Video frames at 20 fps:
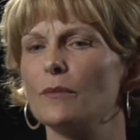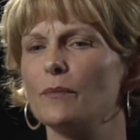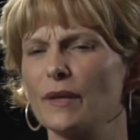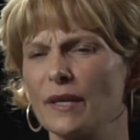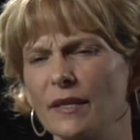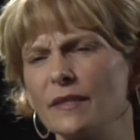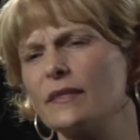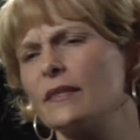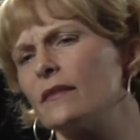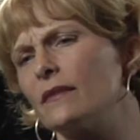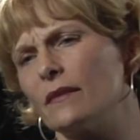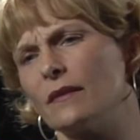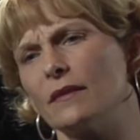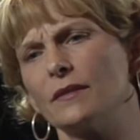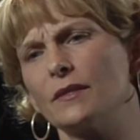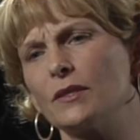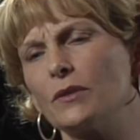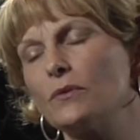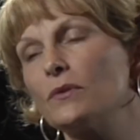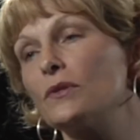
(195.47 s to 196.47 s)
because
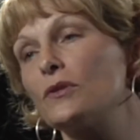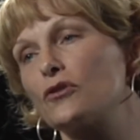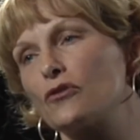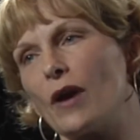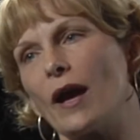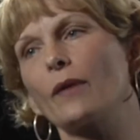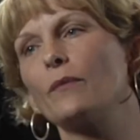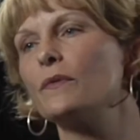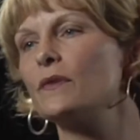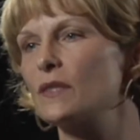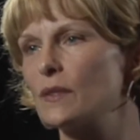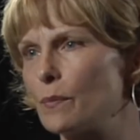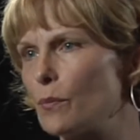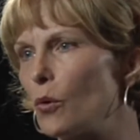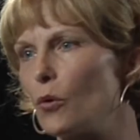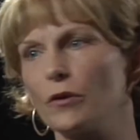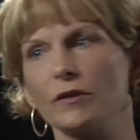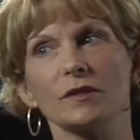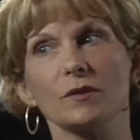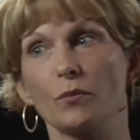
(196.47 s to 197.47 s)
students track with
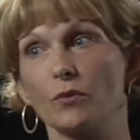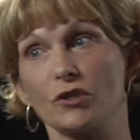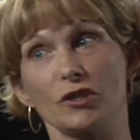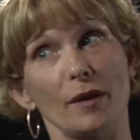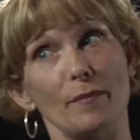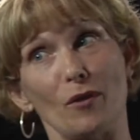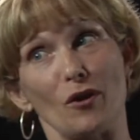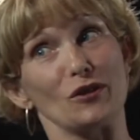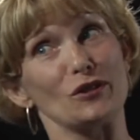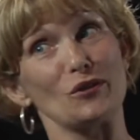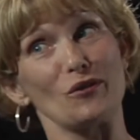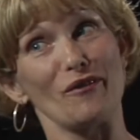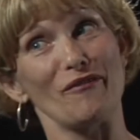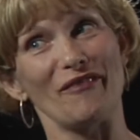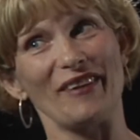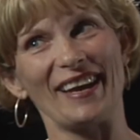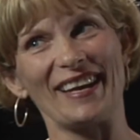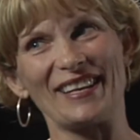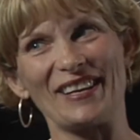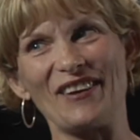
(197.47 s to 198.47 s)
sports, which I'm also a
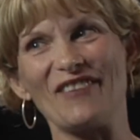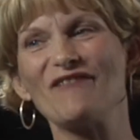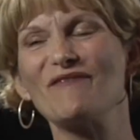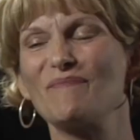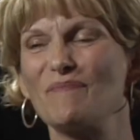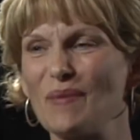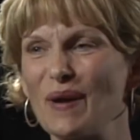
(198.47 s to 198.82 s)
fan of,